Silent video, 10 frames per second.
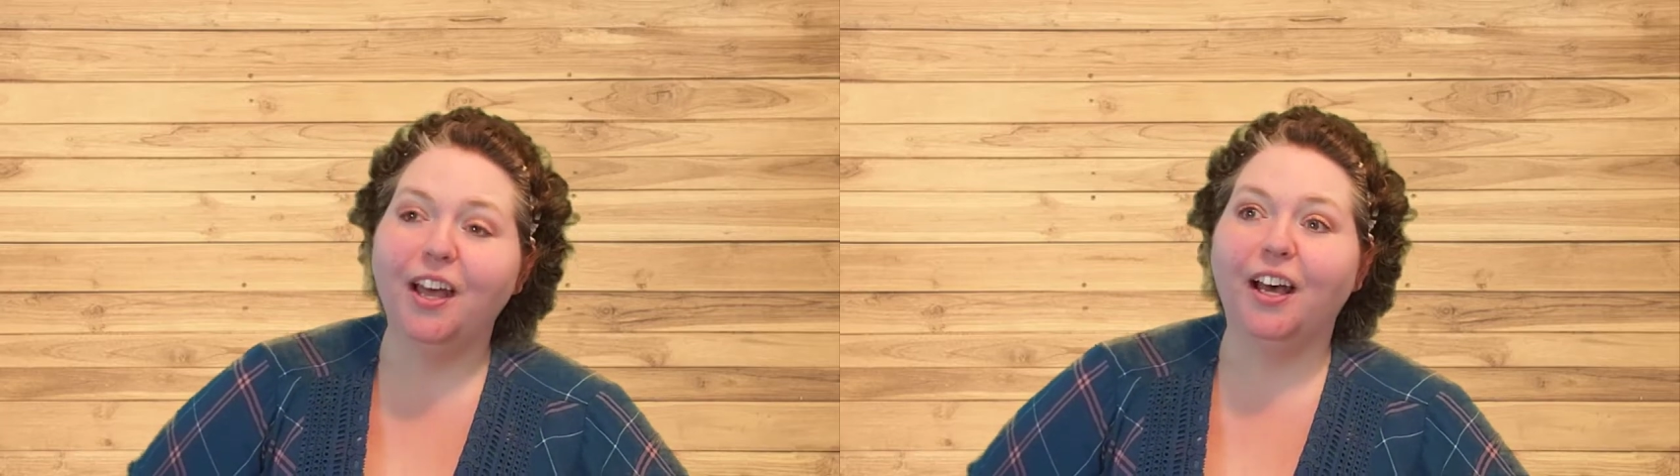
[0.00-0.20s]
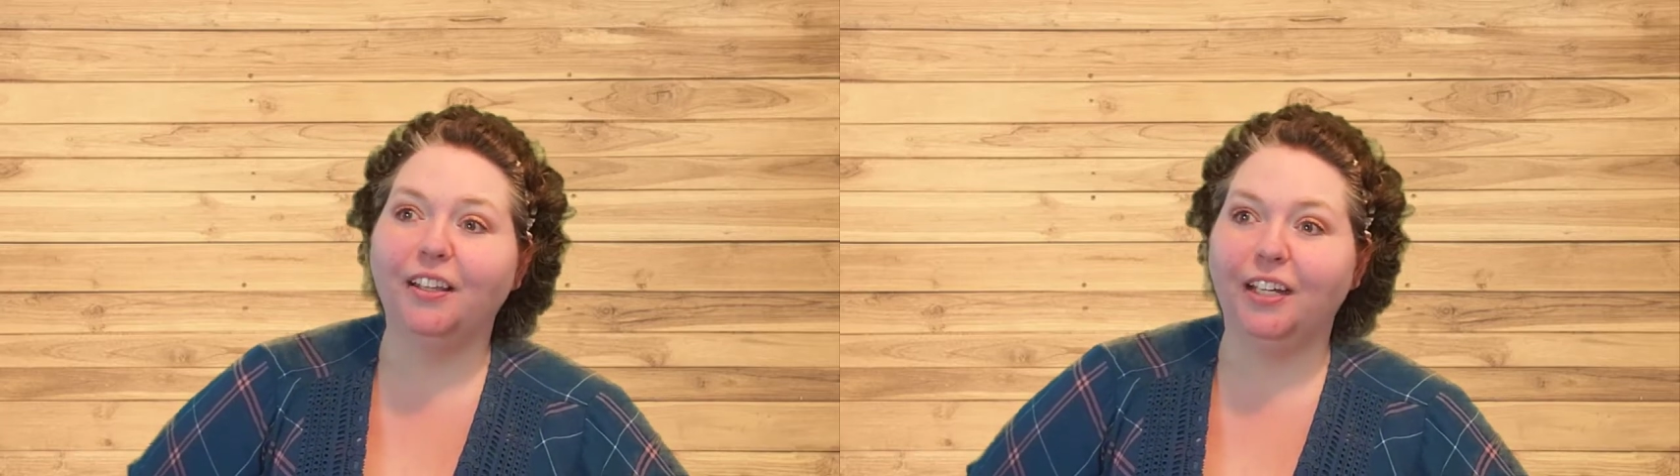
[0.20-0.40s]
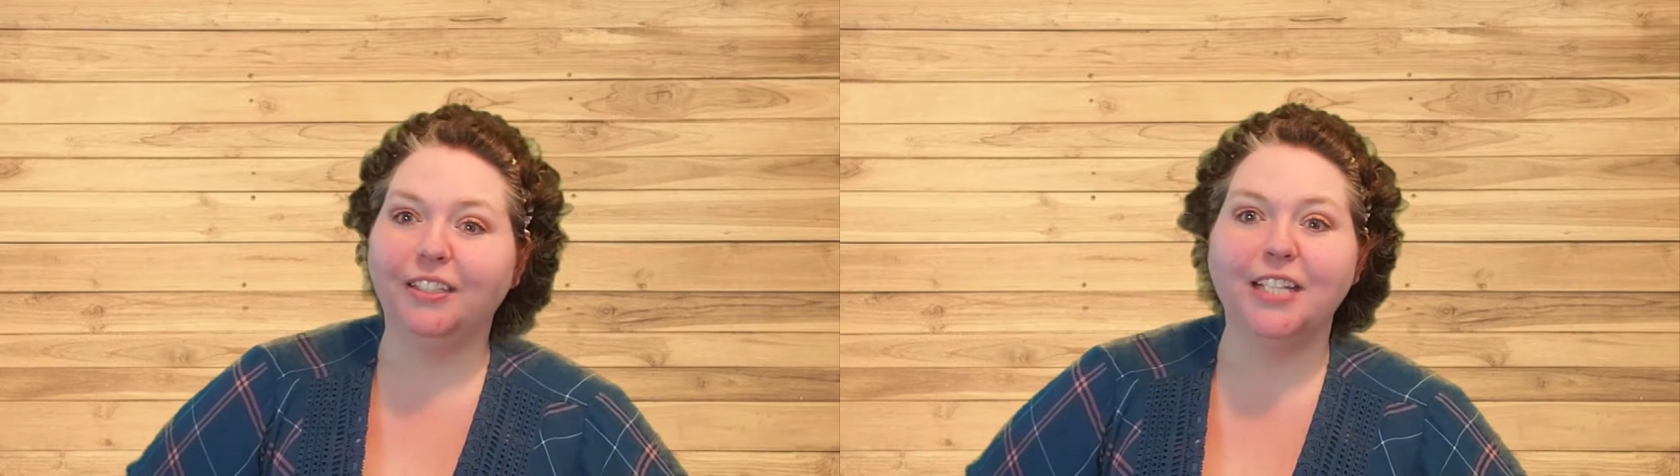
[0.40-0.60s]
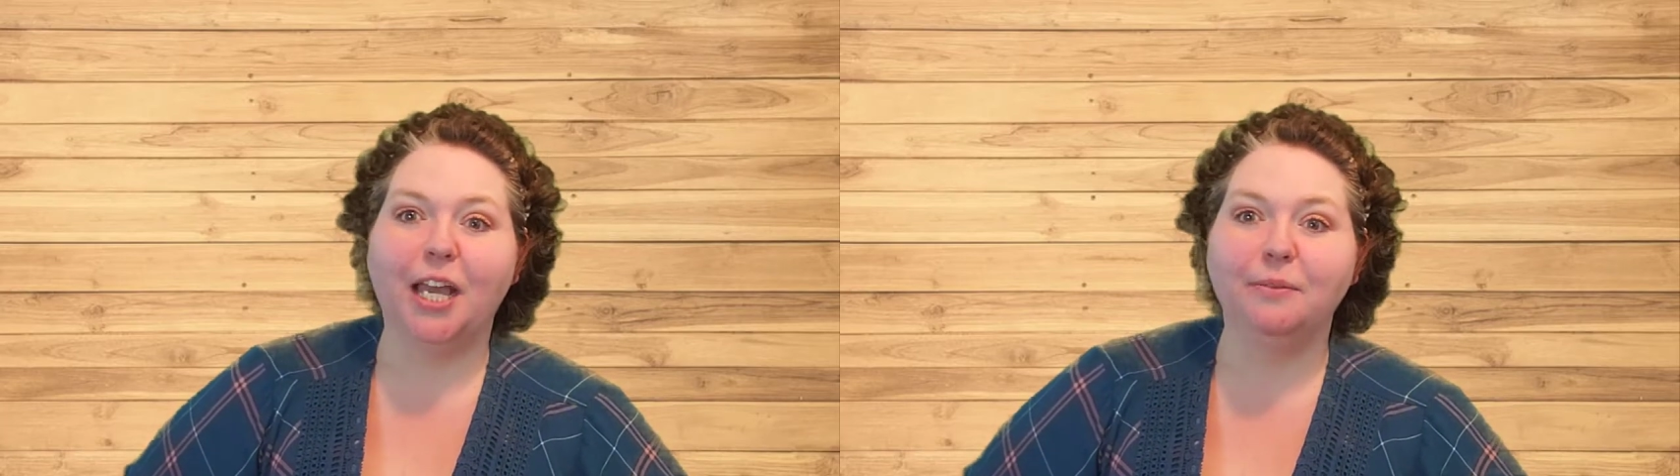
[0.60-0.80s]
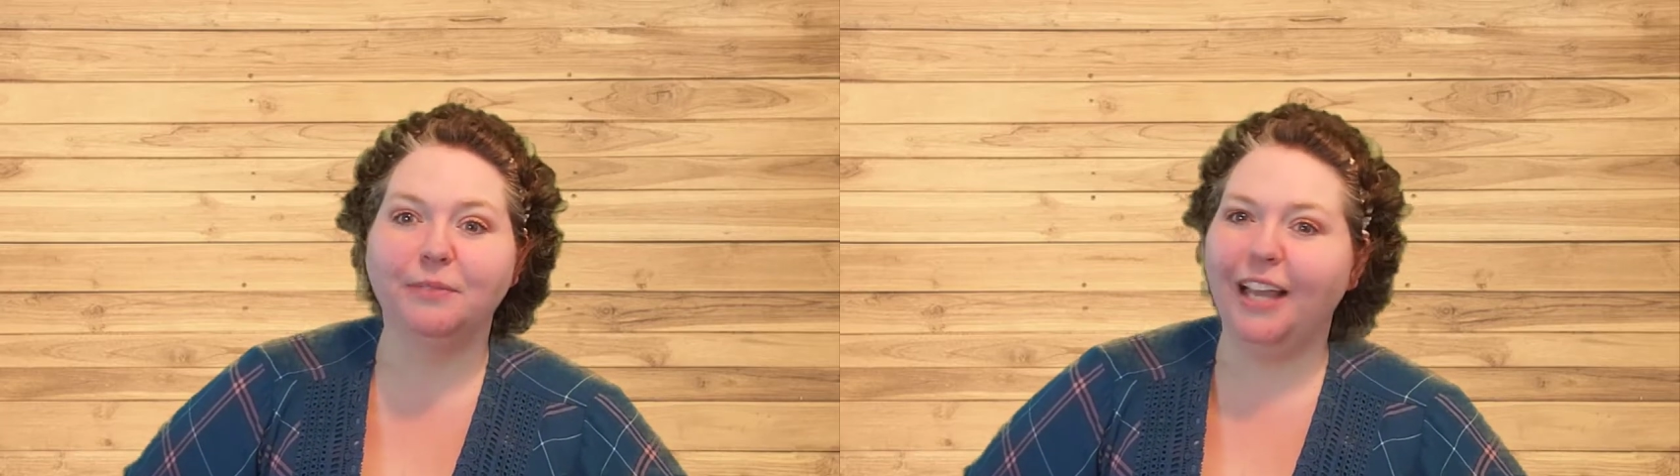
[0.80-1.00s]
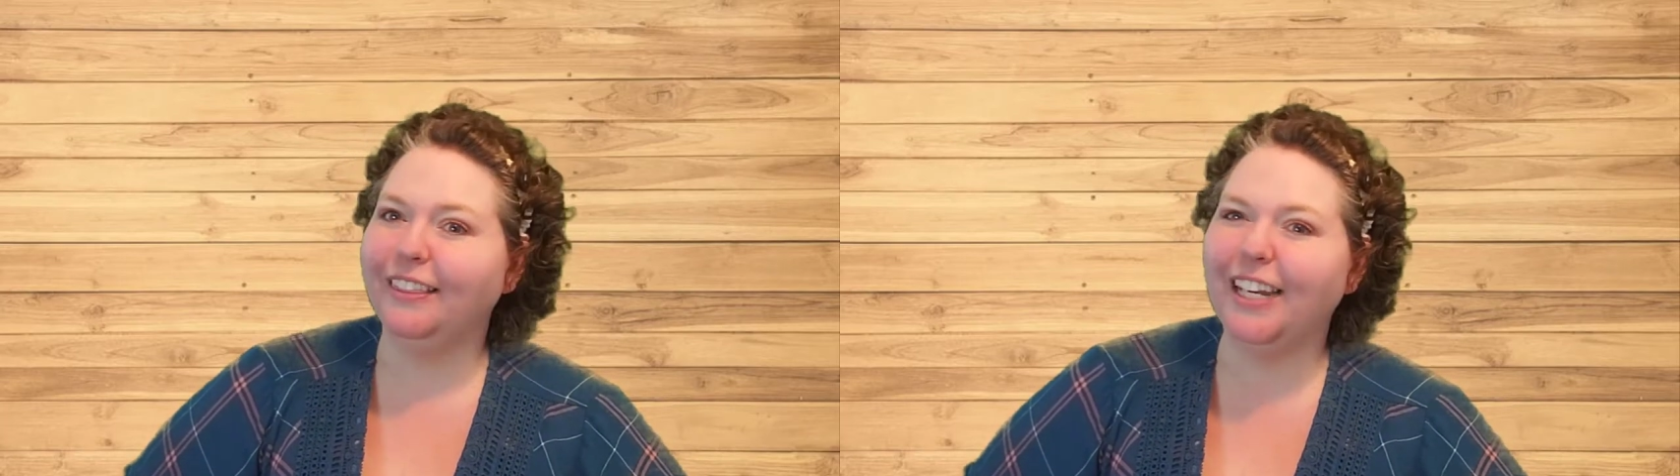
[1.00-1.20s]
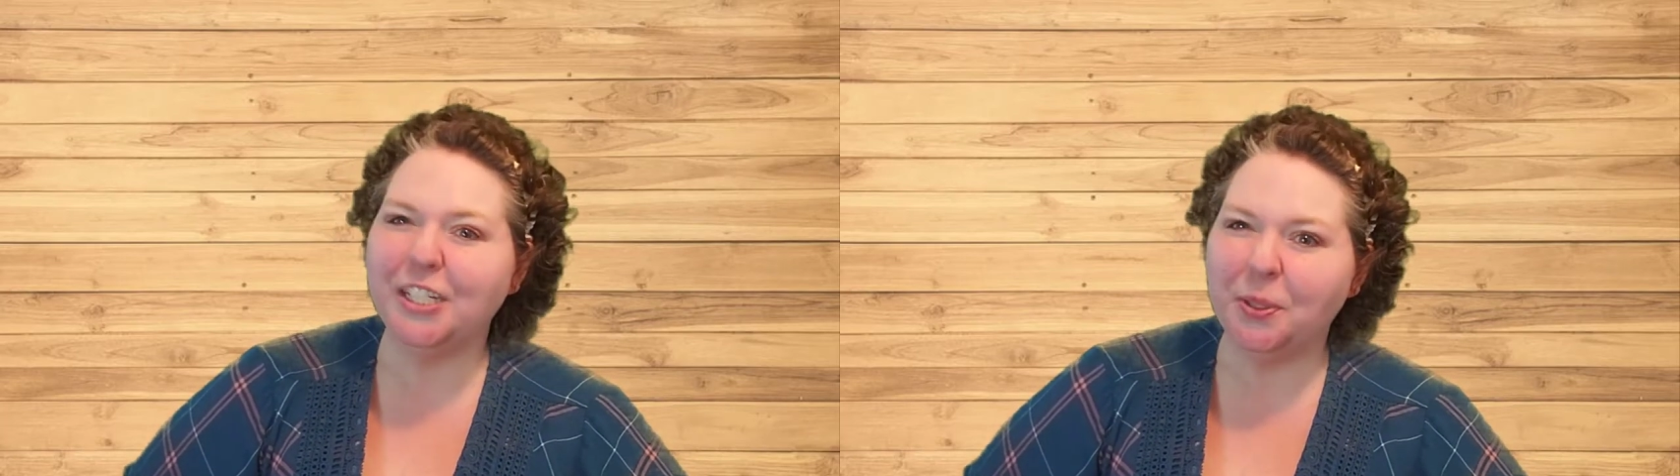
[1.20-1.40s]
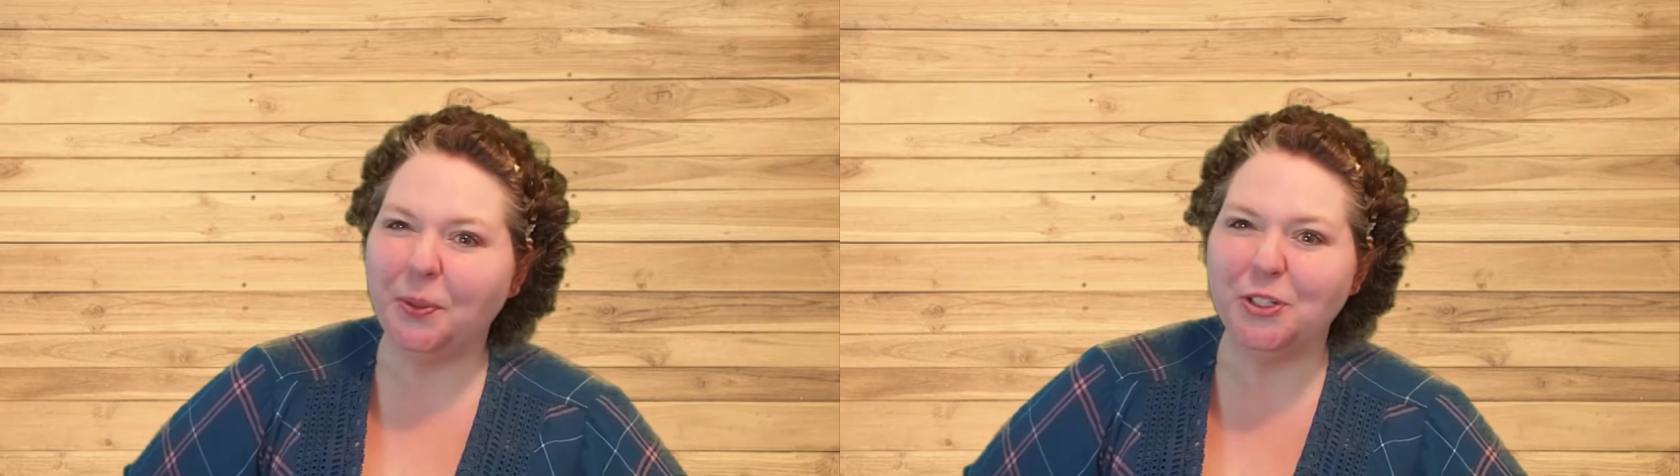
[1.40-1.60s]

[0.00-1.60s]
A lot of time, not that I don't